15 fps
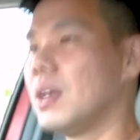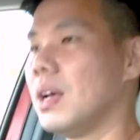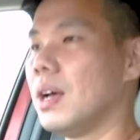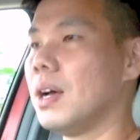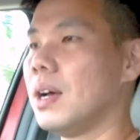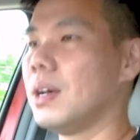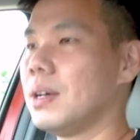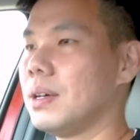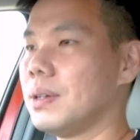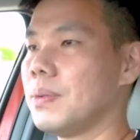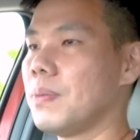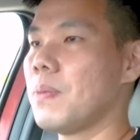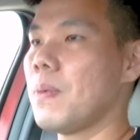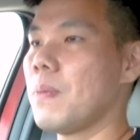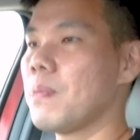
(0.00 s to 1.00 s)

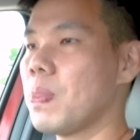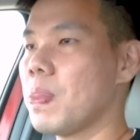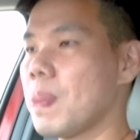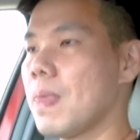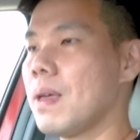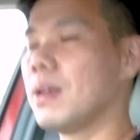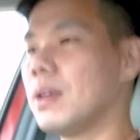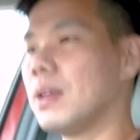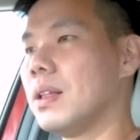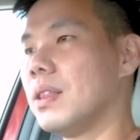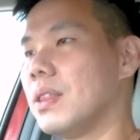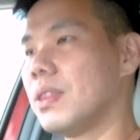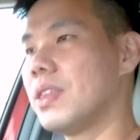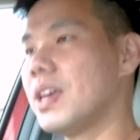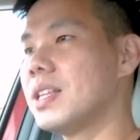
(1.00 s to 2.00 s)

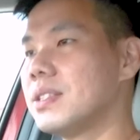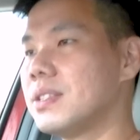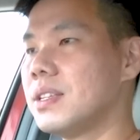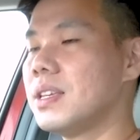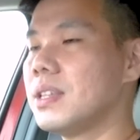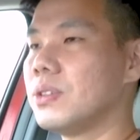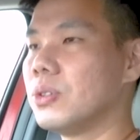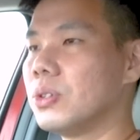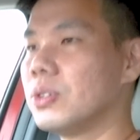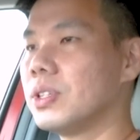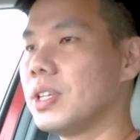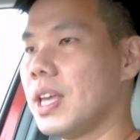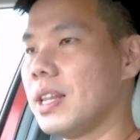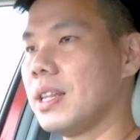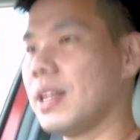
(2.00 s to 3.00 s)
That said,
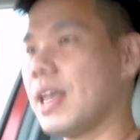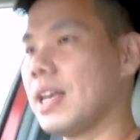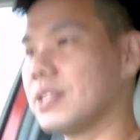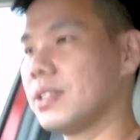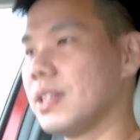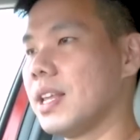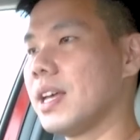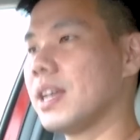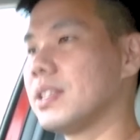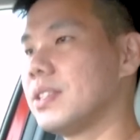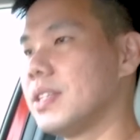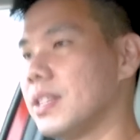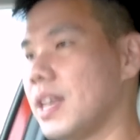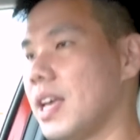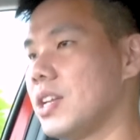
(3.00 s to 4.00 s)
like I
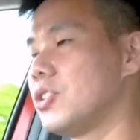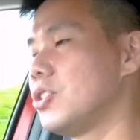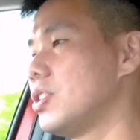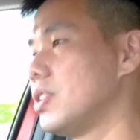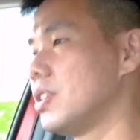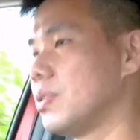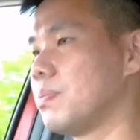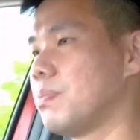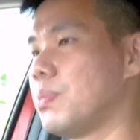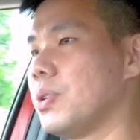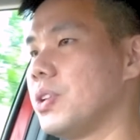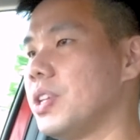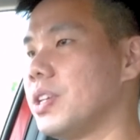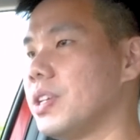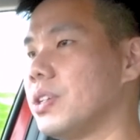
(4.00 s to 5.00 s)
said, the engine is
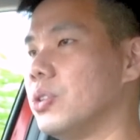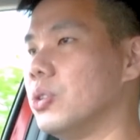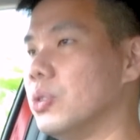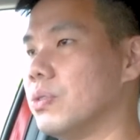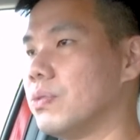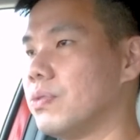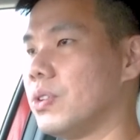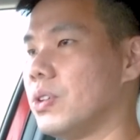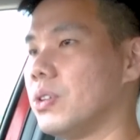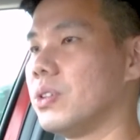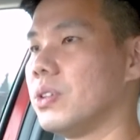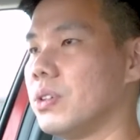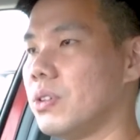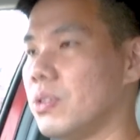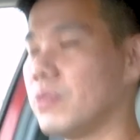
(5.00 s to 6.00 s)
pretty good
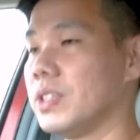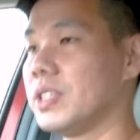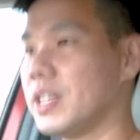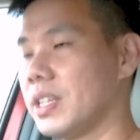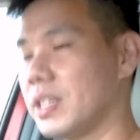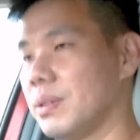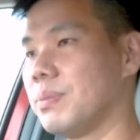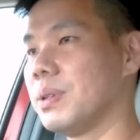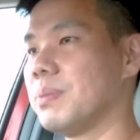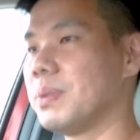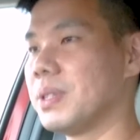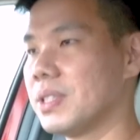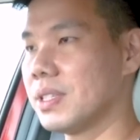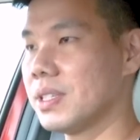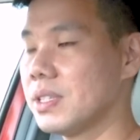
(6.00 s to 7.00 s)
for overtaking
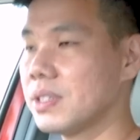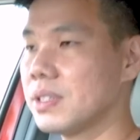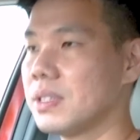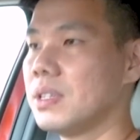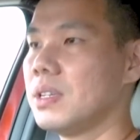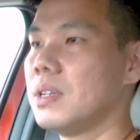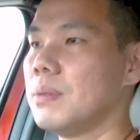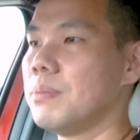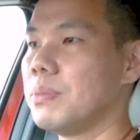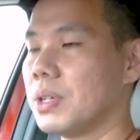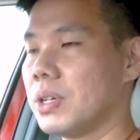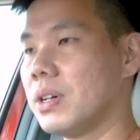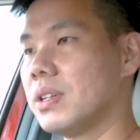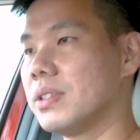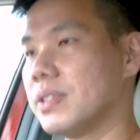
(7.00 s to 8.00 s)
purposes
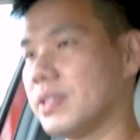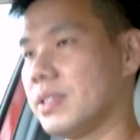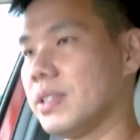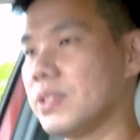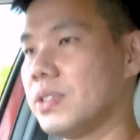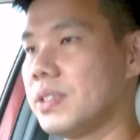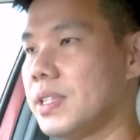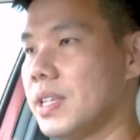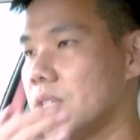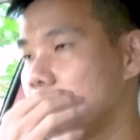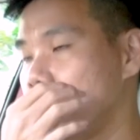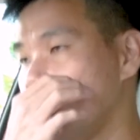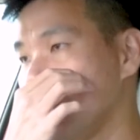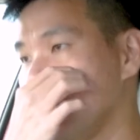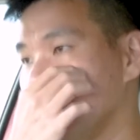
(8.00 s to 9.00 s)
because it's a
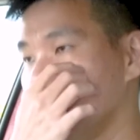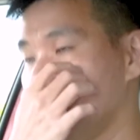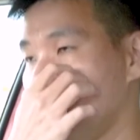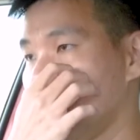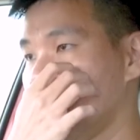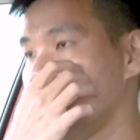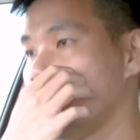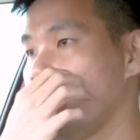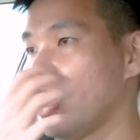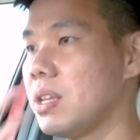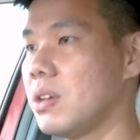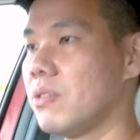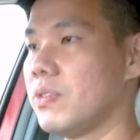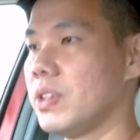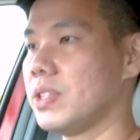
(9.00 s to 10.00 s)
6-speed automatic.
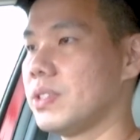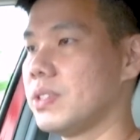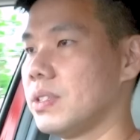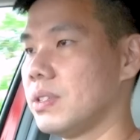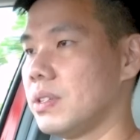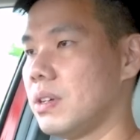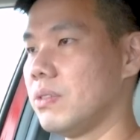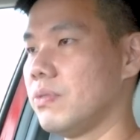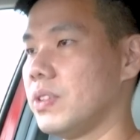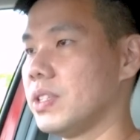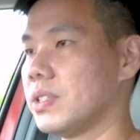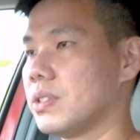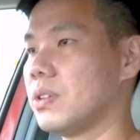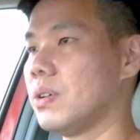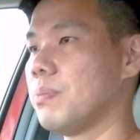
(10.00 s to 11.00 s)
Many of its
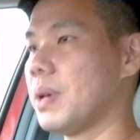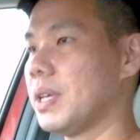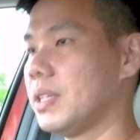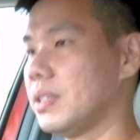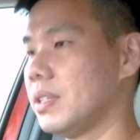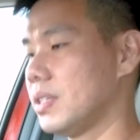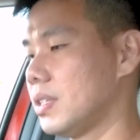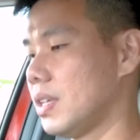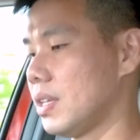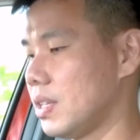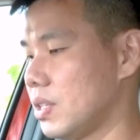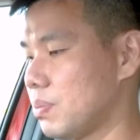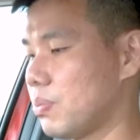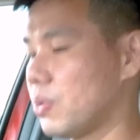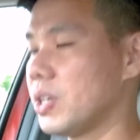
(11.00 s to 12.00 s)
competitors at
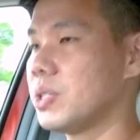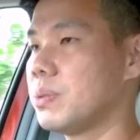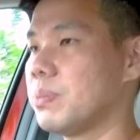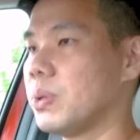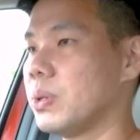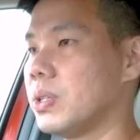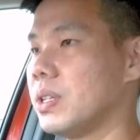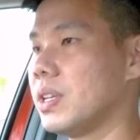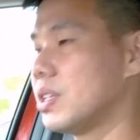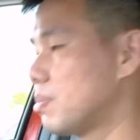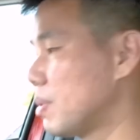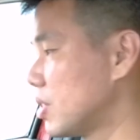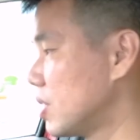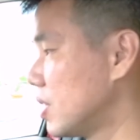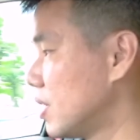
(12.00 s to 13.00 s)
this price point,
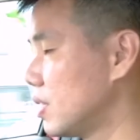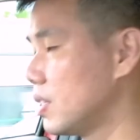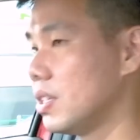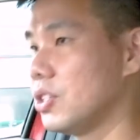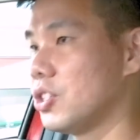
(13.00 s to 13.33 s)
especially the